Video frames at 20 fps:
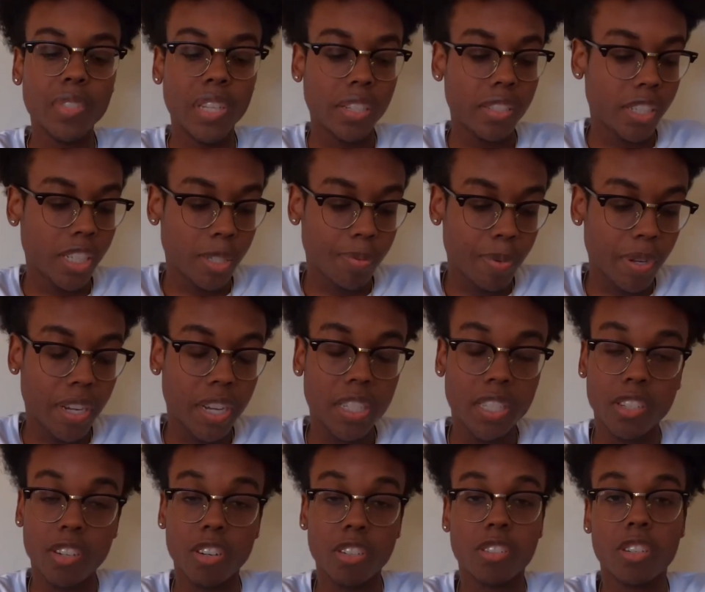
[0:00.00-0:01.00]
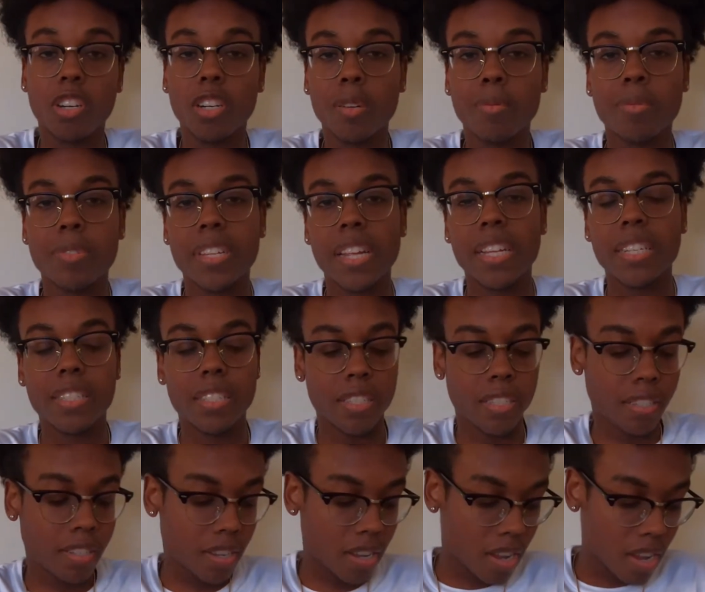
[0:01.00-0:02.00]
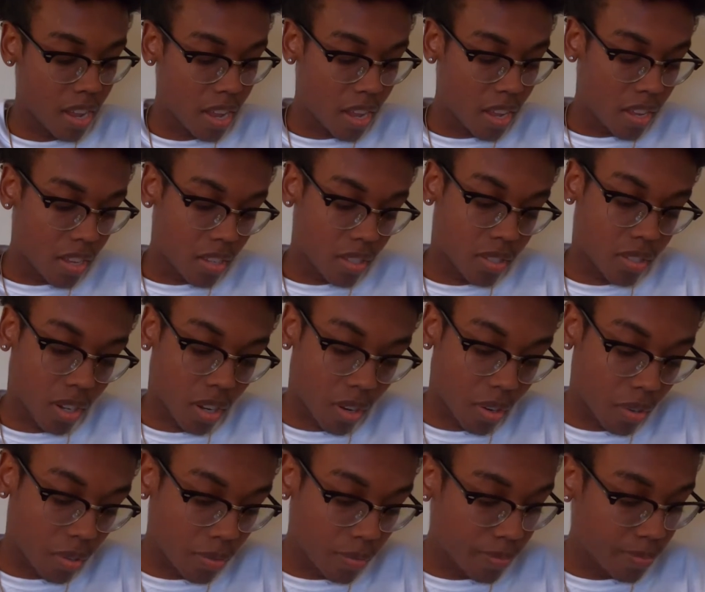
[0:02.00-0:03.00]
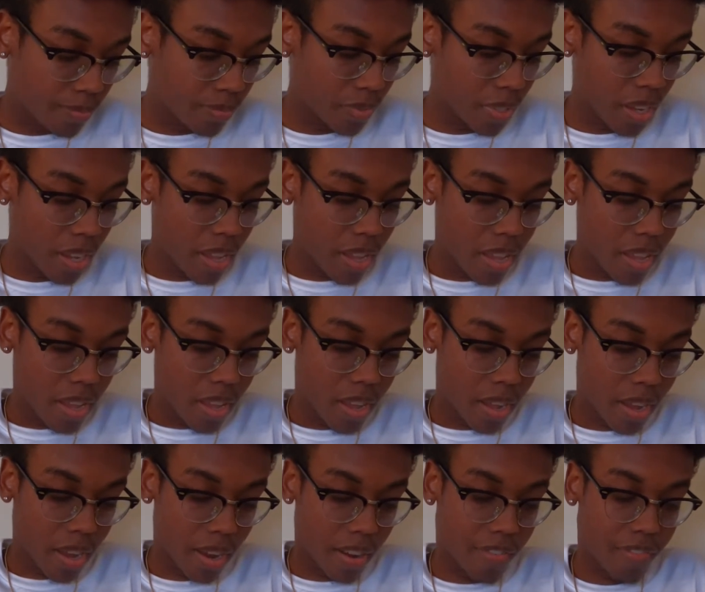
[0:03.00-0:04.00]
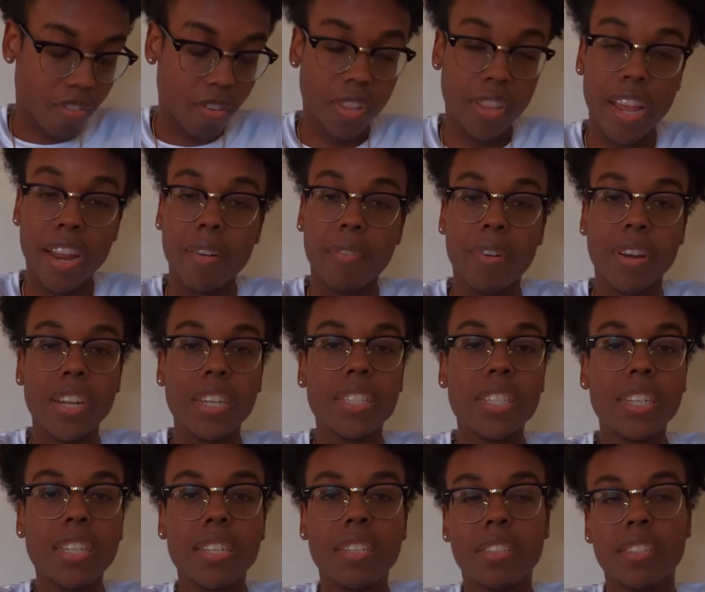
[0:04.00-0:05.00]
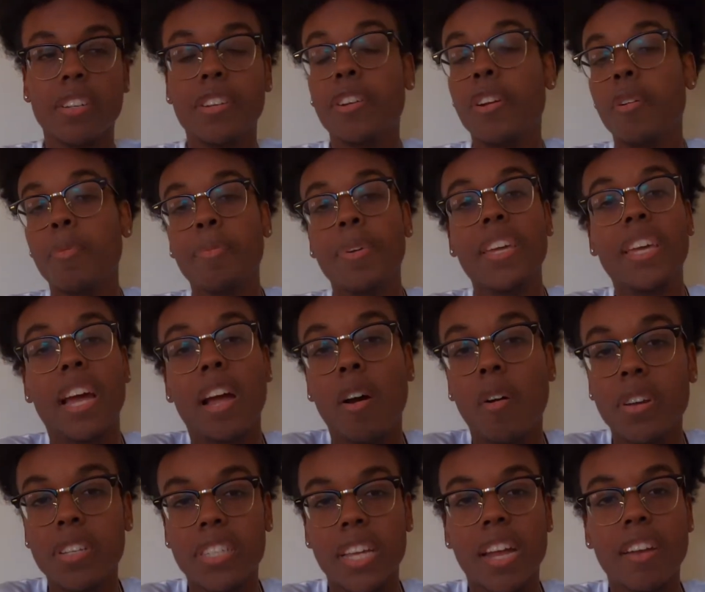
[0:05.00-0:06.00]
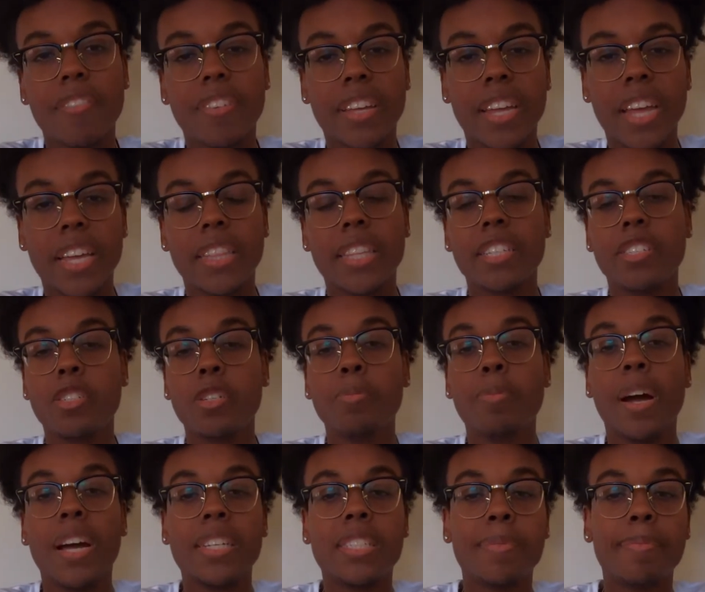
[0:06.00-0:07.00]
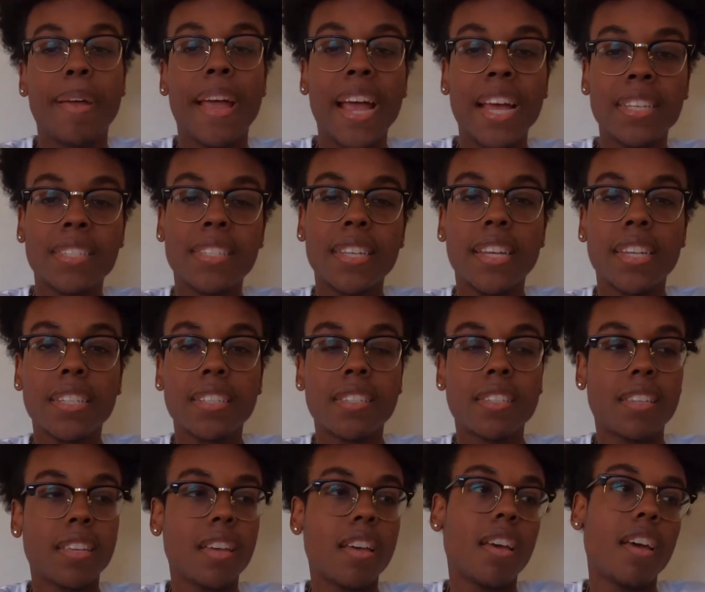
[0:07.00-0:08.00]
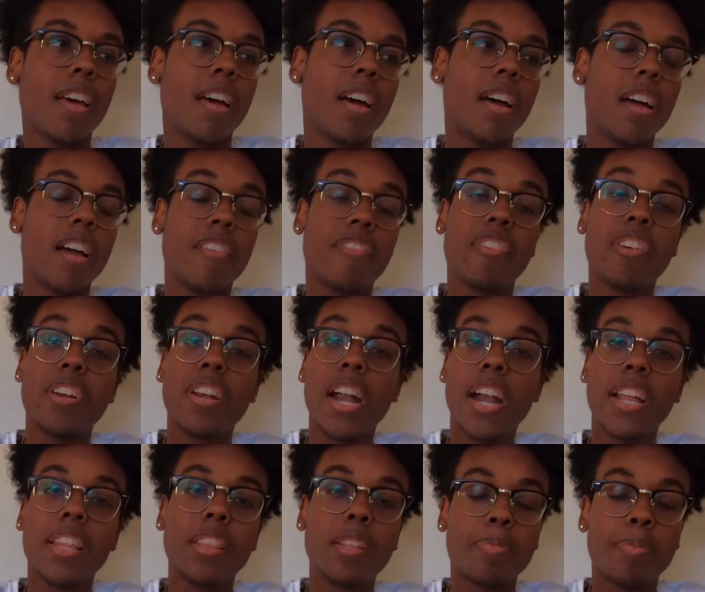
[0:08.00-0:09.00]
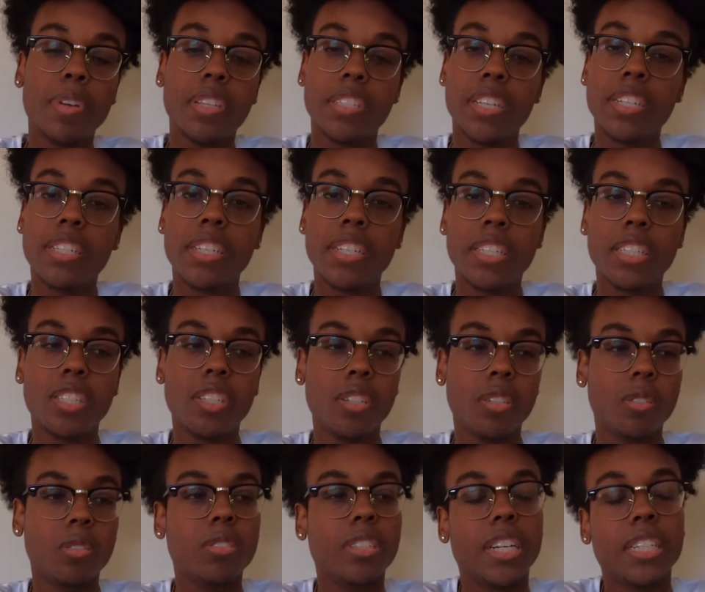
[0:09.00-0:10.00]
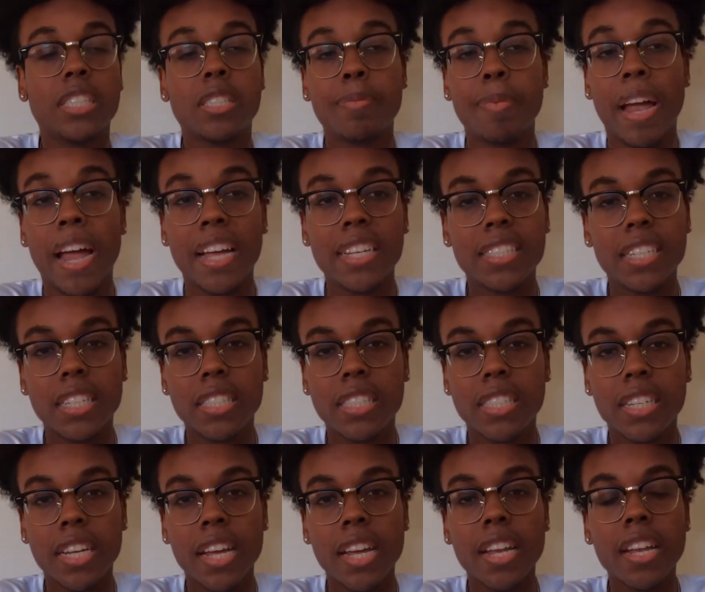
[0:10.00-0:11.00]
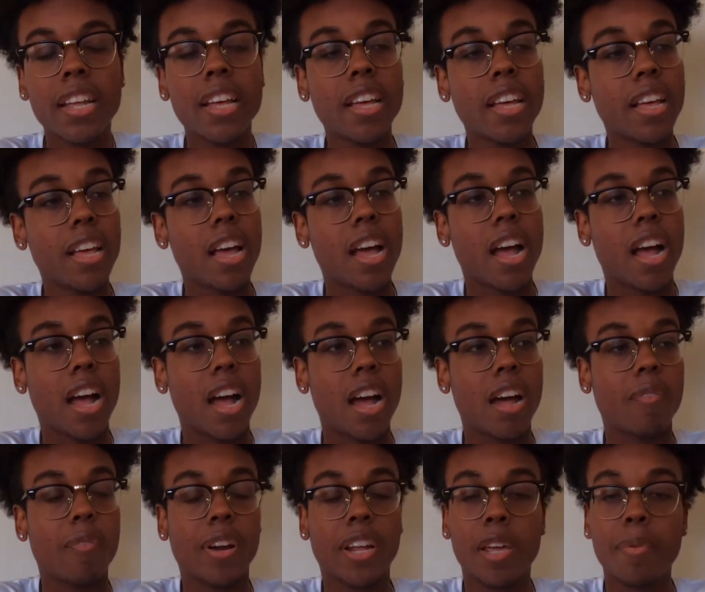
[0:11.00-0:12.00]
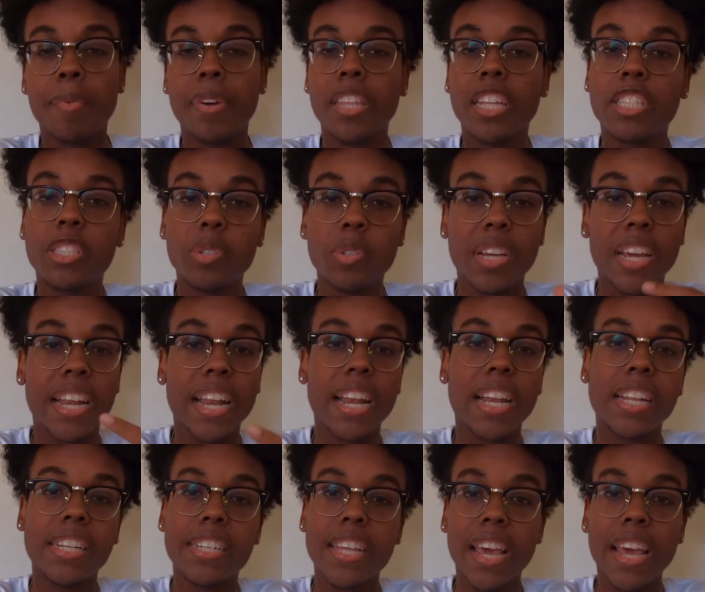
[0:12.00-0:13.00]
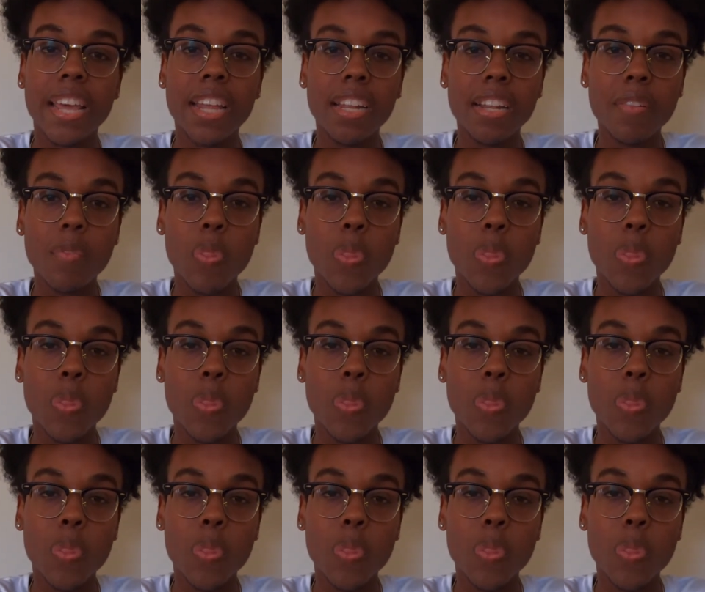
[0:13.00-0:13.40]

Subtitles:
just because of your circumstances. So for that reason, me, I always advocate that you buy some assets. If you're not in the position to get some assets yet, I recommend that you get out of debt.